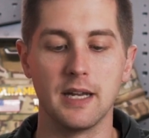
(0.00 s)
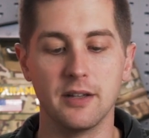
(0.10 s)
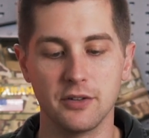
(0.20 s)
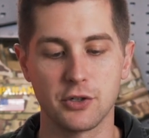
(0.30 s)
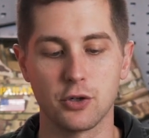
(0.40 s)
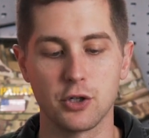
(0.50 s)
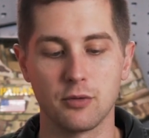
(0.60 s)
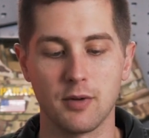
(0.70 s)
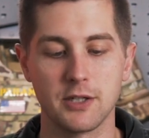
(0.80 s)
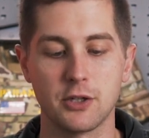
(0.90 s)
in the search
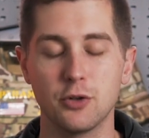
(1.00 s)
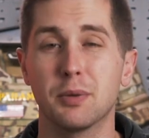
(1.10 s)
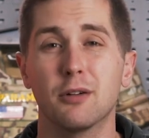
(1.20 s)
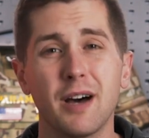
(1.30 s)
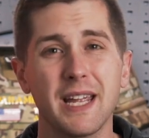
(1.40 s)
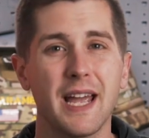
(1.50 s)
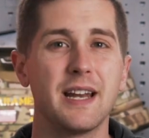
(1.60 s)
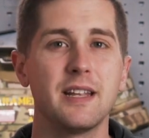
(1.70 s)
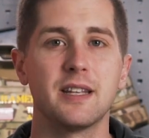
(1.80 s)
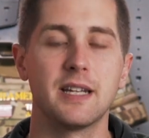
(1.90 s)
and rescue, but like
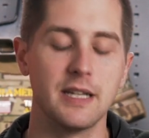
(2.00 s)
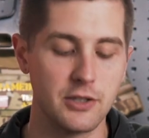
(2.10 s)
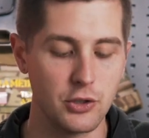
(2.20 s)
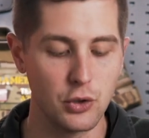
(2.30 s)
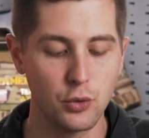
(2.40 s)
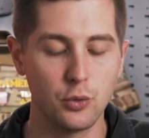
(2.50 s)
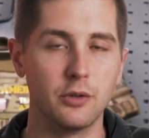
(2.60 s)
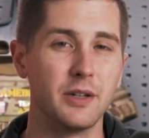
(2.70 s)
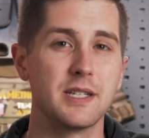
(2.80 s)
anything, it's a tool.